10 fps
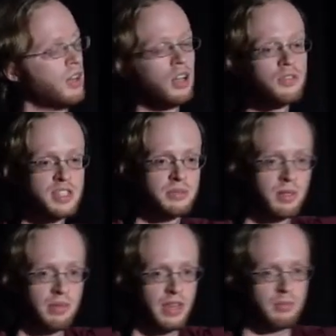All of this is written
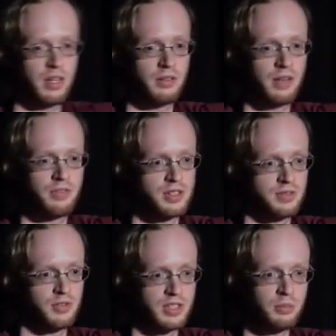in Python, by the way. For,
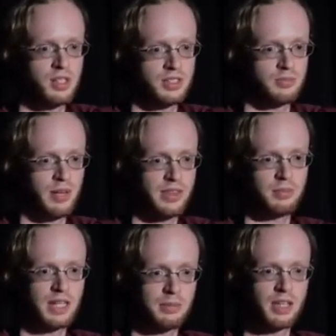for some reason, Python
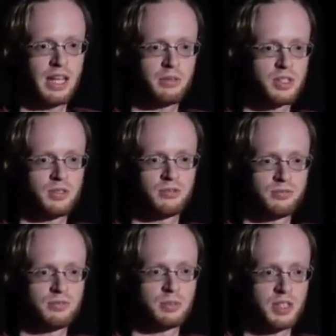became the language of
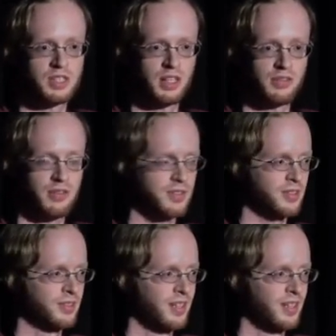speech stuff after,